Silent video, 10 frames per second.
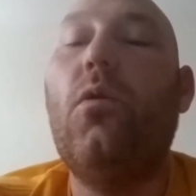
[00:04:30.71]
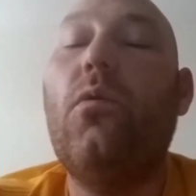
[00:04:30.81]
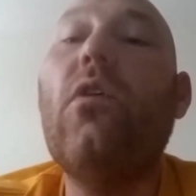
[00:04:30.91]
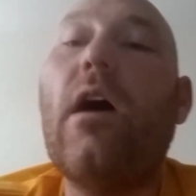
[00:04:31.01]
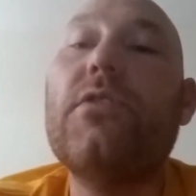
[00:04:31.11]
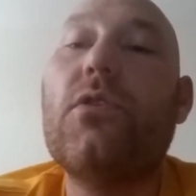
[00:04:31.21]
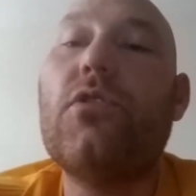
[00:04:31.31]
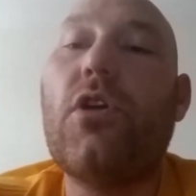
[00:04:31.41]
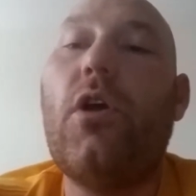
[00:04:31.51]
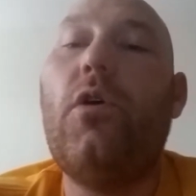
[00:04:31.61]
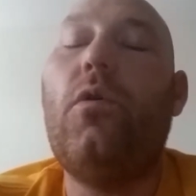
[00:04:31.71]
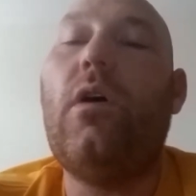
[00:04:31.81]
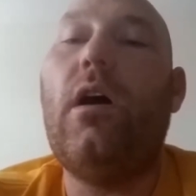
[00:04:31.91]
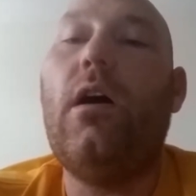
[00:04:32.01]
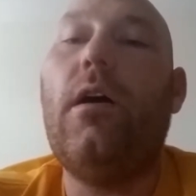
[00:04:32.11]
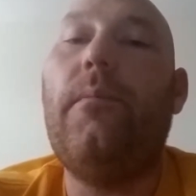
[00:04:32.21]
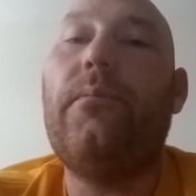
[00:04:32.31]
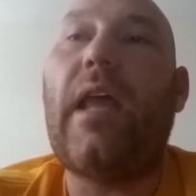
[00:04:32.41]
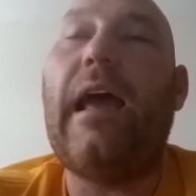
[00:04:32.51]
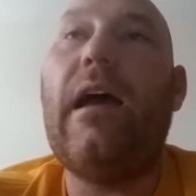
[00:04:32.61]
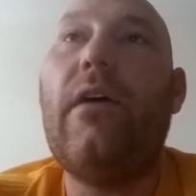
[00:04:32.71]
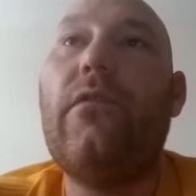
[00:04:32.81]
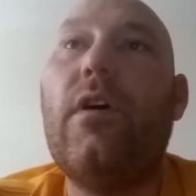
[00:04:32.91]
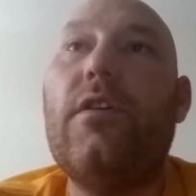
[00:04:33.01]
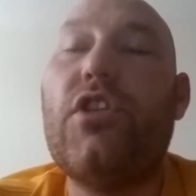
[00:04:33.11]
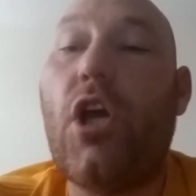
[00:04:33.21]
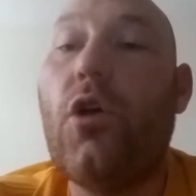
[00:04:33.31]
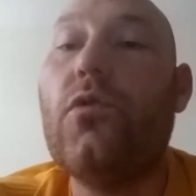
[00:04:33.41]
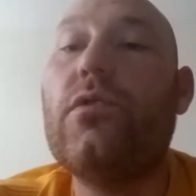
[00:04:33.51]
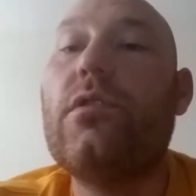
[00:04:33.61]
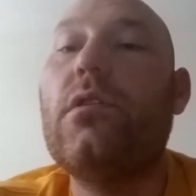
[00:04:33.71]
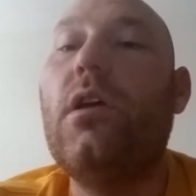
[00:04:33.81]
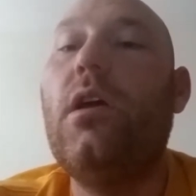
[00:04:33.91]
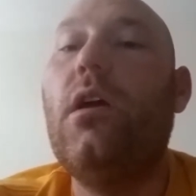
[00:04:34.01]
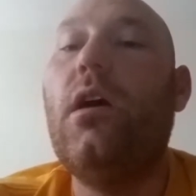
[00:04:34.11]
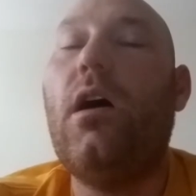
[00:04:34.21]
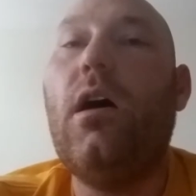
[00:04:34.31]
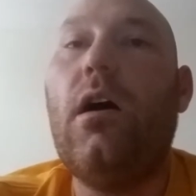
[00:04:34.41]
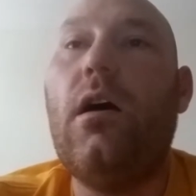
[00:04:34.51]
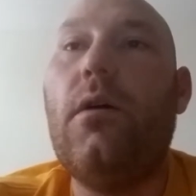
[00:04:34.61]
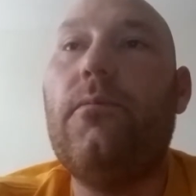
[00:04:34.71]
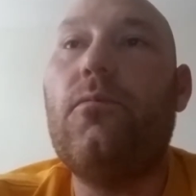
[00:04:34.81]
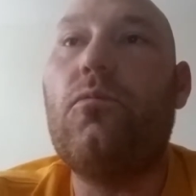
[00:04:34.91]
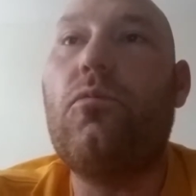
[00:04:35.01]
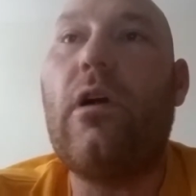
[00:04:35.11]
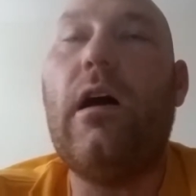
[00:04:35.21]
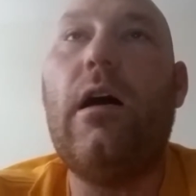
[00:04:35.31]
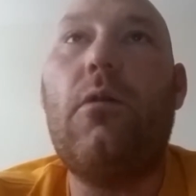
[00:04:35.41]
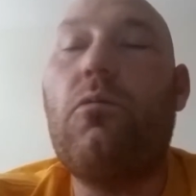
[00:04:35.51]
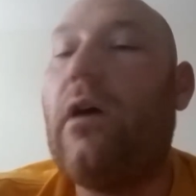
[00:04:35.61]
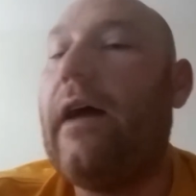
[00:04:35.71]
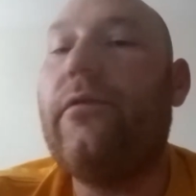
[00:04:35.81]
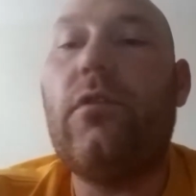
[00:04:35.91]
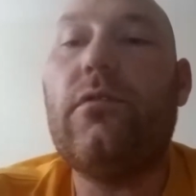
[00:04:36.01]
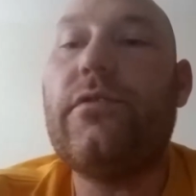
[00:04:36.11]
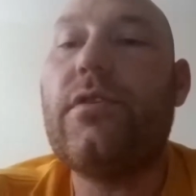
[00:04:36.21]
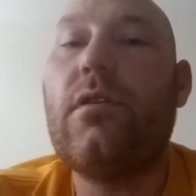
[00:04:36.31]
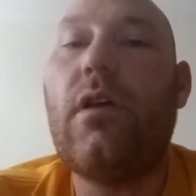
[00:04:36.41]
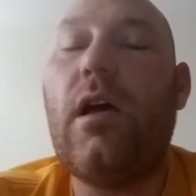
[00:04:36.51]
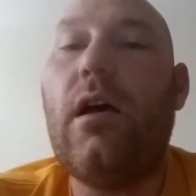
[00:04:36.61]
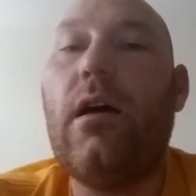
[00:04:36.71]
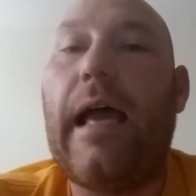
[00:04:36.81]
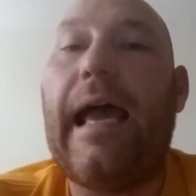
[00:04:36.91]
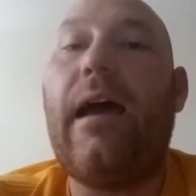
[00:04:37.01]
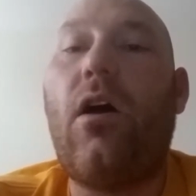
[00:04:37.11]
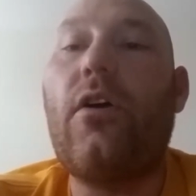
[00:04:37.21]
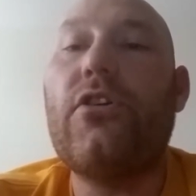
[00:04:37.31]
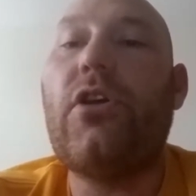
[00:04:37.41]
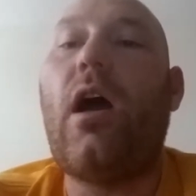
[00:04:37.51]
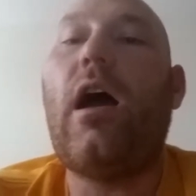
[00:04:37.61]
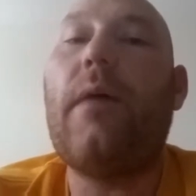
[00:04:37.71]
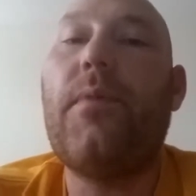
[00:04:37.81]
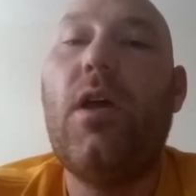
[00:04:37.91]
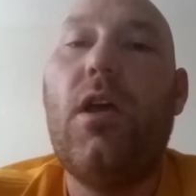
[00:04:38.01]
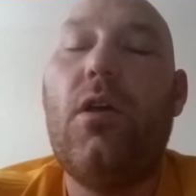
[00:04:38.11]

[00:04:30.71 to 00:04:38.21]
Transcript: We'll also show um, have uh, shows um, uh, rifles uh, at our shop.